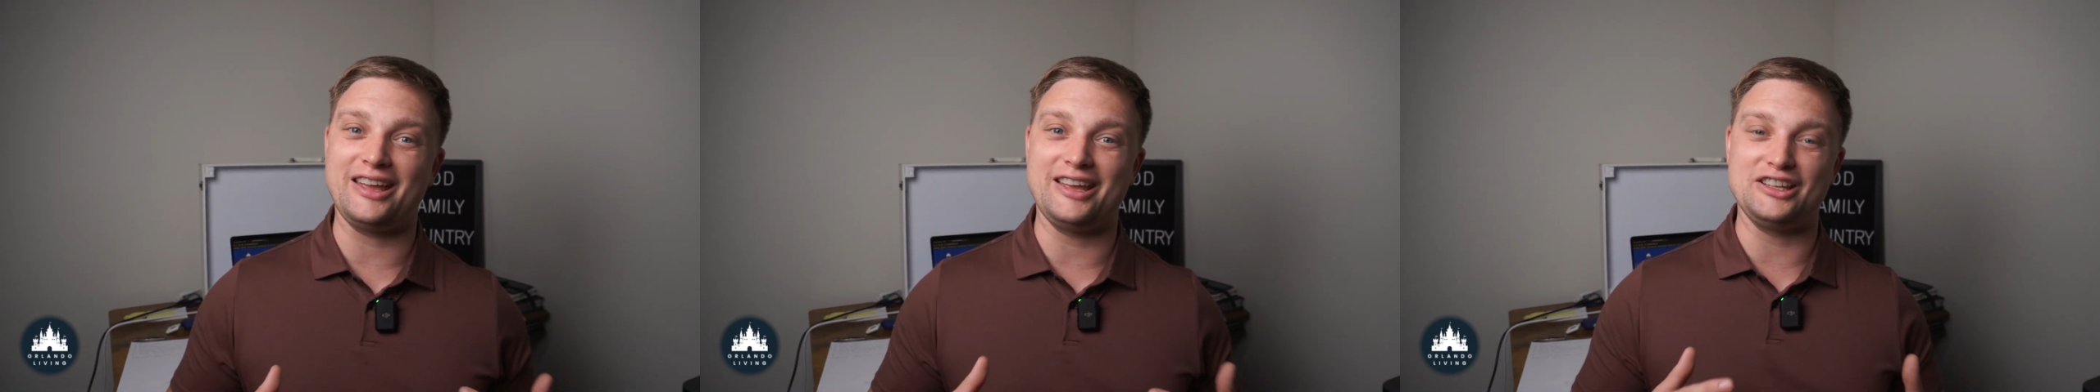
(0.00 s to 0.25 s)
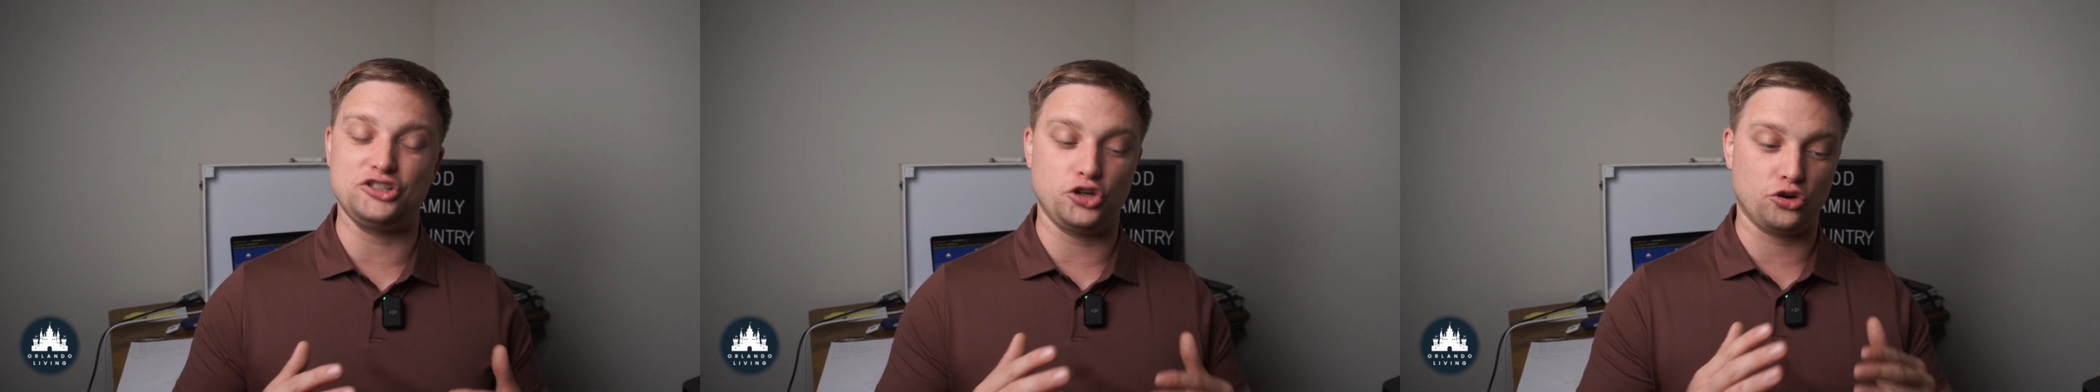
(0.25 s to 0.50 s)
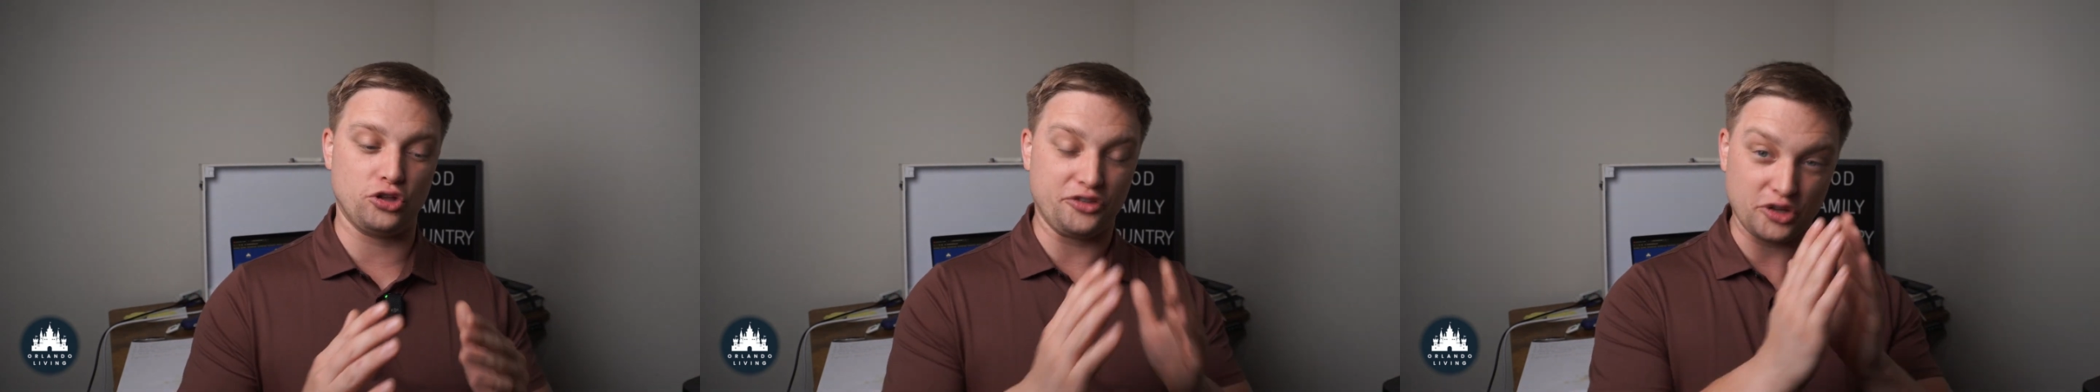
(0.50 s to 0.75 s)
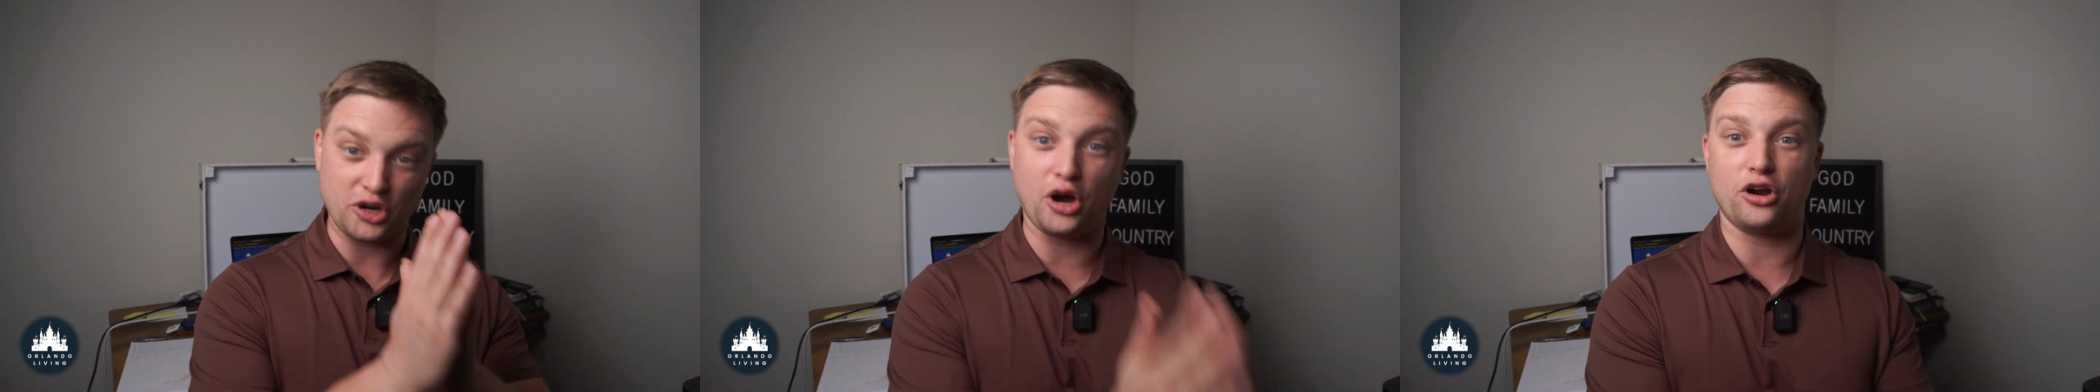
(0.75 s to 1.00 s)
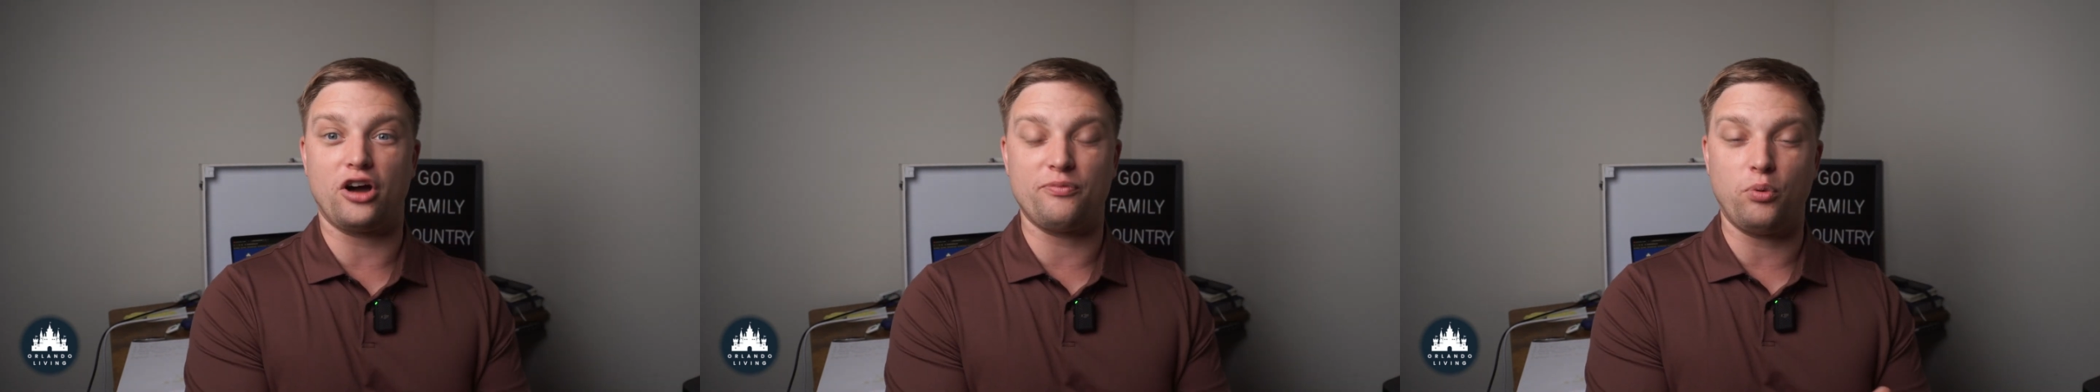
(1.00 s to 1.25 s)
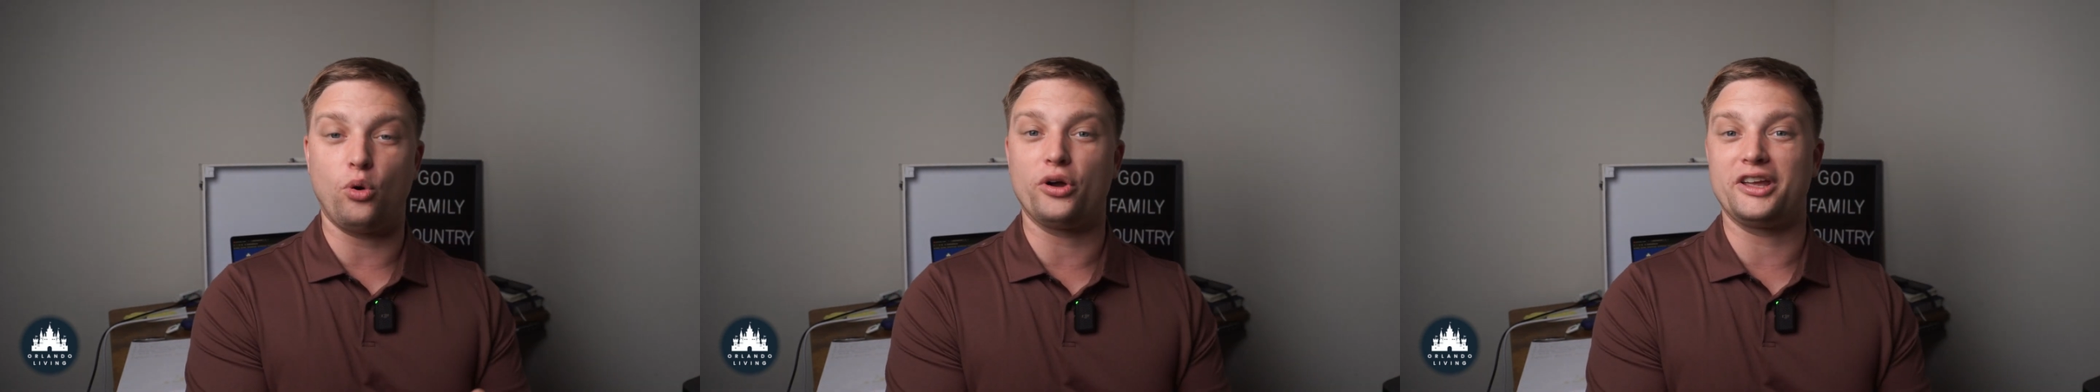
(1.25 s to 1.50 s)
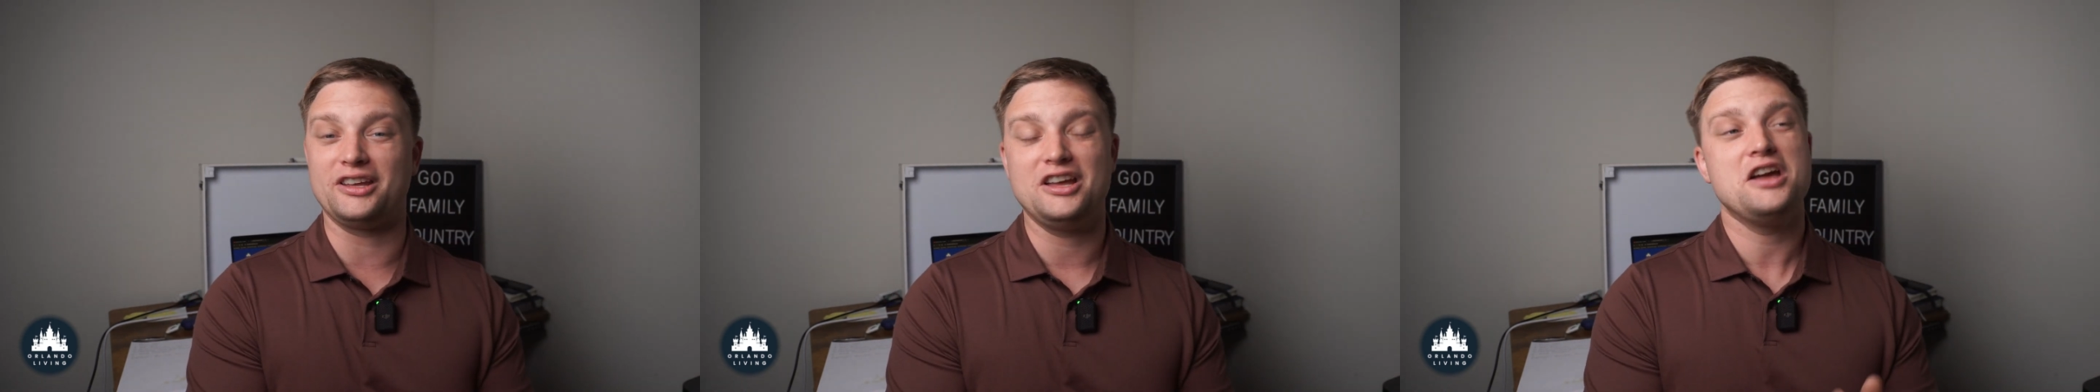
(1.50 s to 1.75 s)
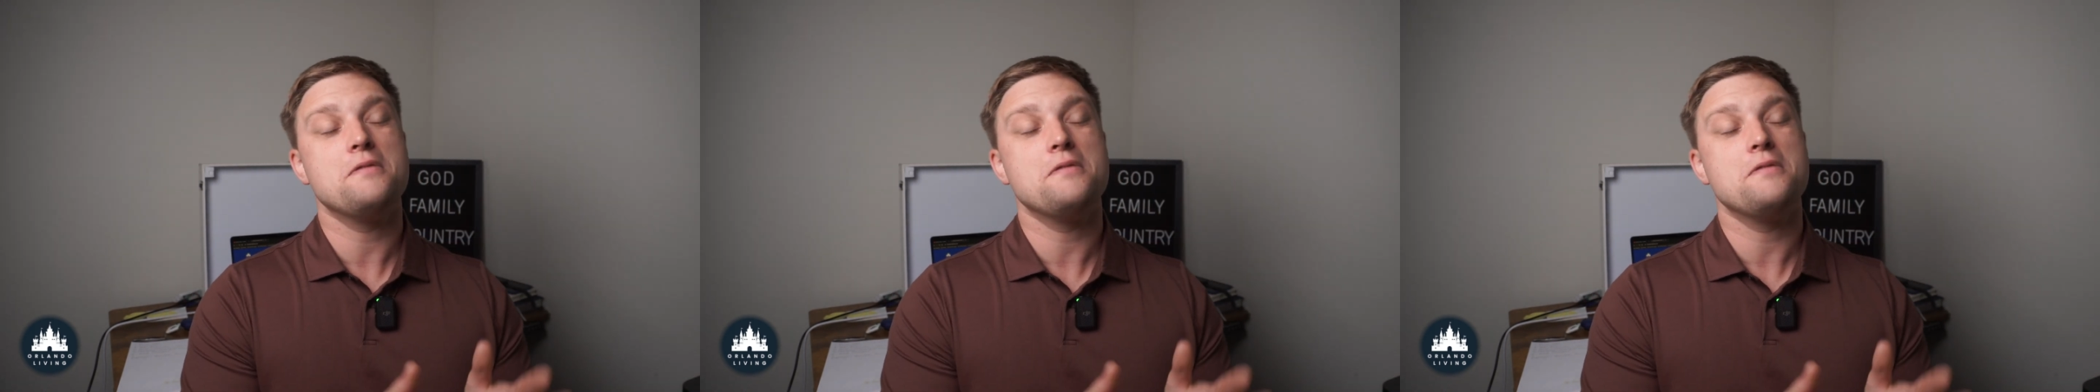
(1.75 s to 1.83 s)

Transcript: is you're like the cutoff point